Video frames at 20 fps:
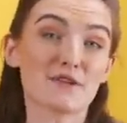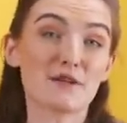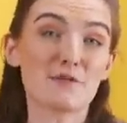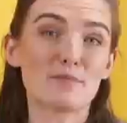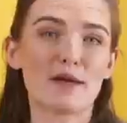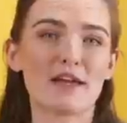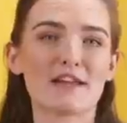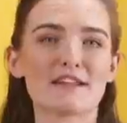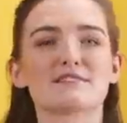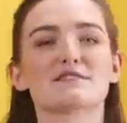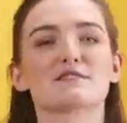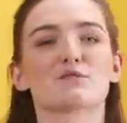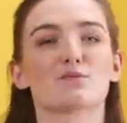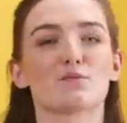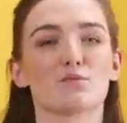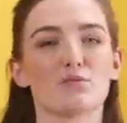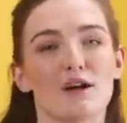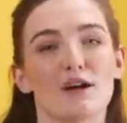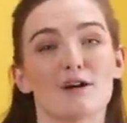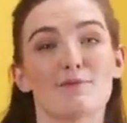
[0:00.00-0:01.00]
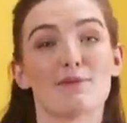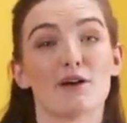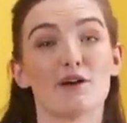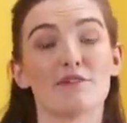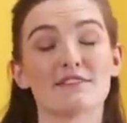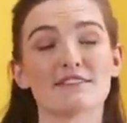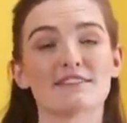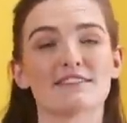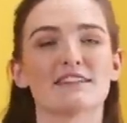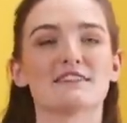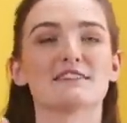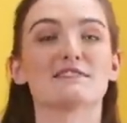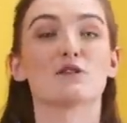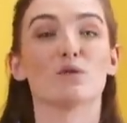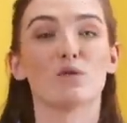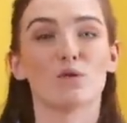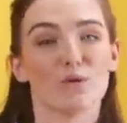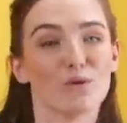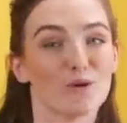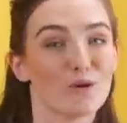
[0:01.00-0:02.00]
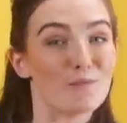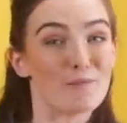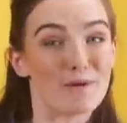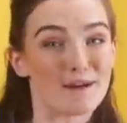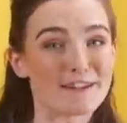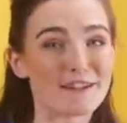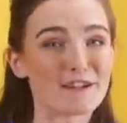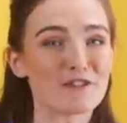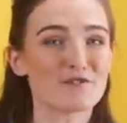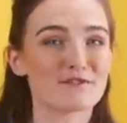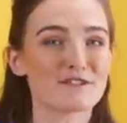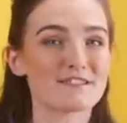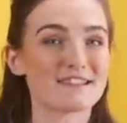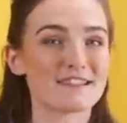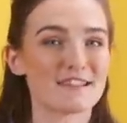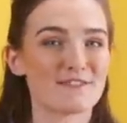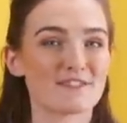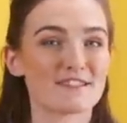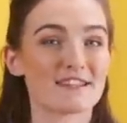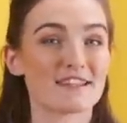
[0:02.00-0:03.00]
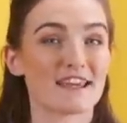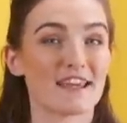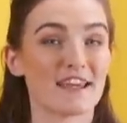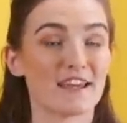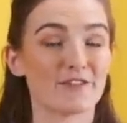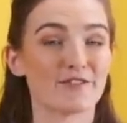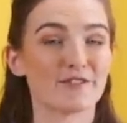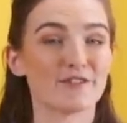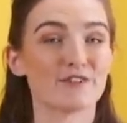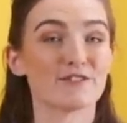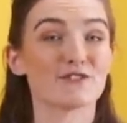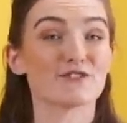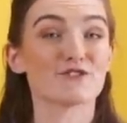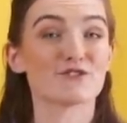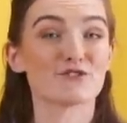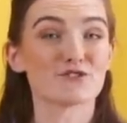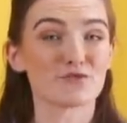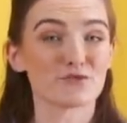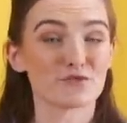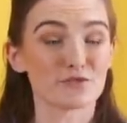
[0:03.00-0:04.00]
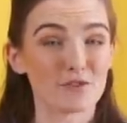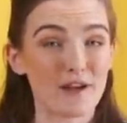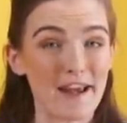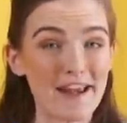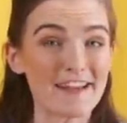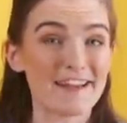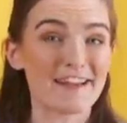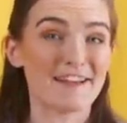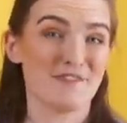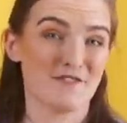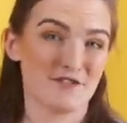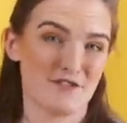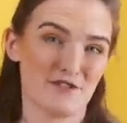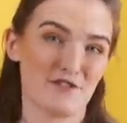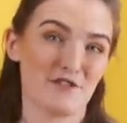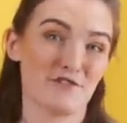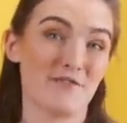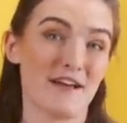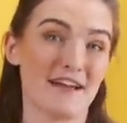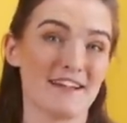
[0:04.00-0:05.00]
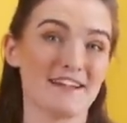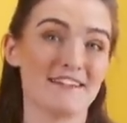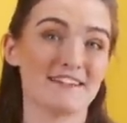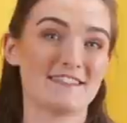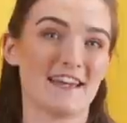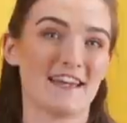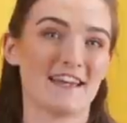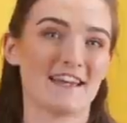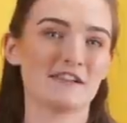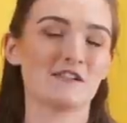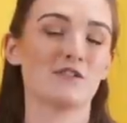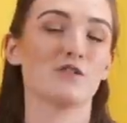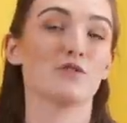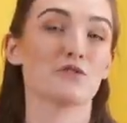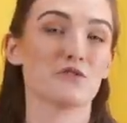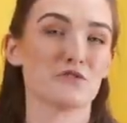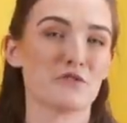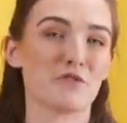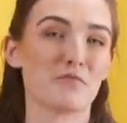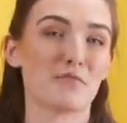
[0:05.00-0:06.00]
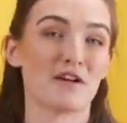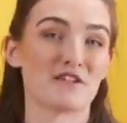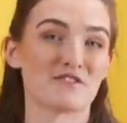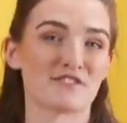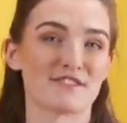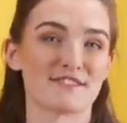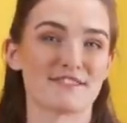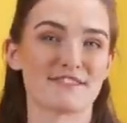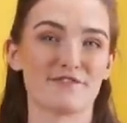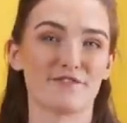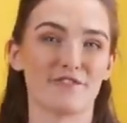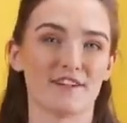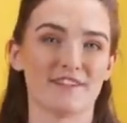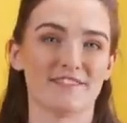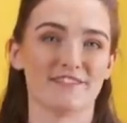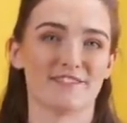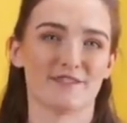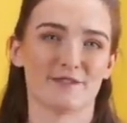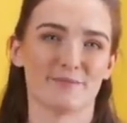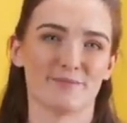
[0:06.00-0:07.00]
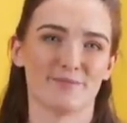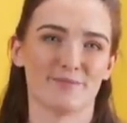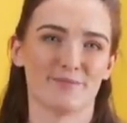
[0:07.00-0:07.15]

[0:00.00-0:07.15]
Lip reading: rebates, work bonuses, or money you receive as a gift straight into your rainy day or emergency fund.